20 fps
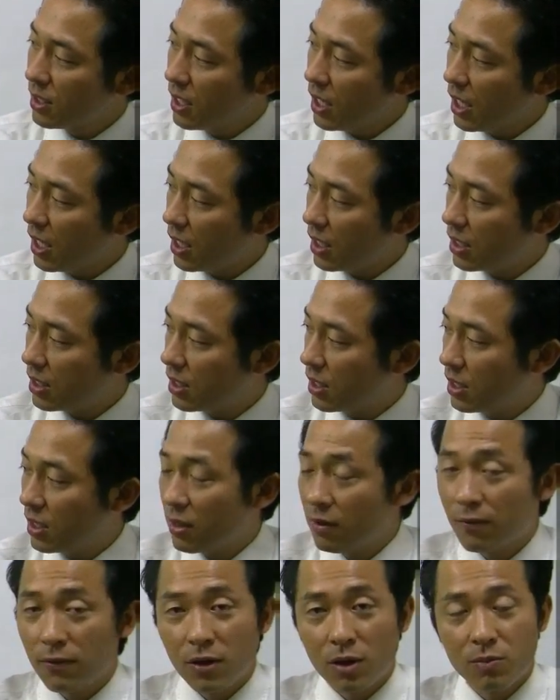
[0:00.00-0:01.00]
And
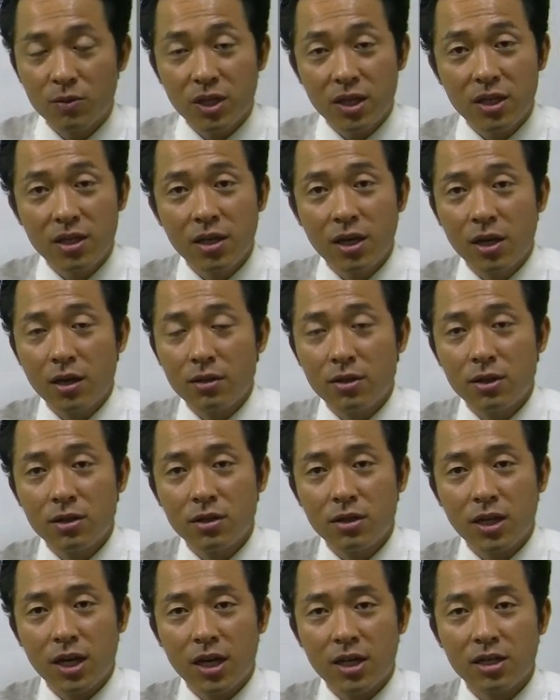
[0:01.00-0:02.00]
from the inheritance
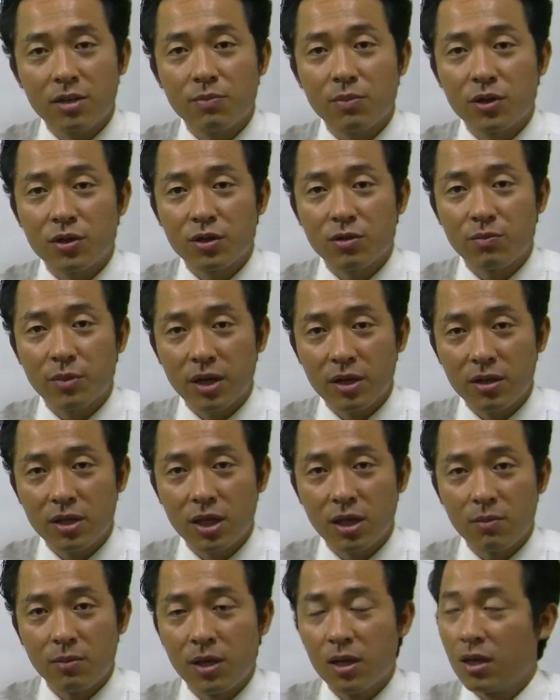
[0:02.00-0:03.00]
tax
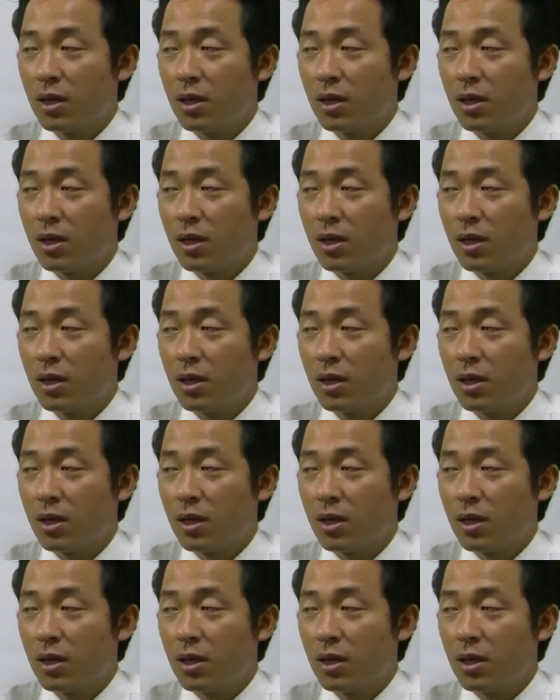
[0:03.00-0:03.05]
perspective,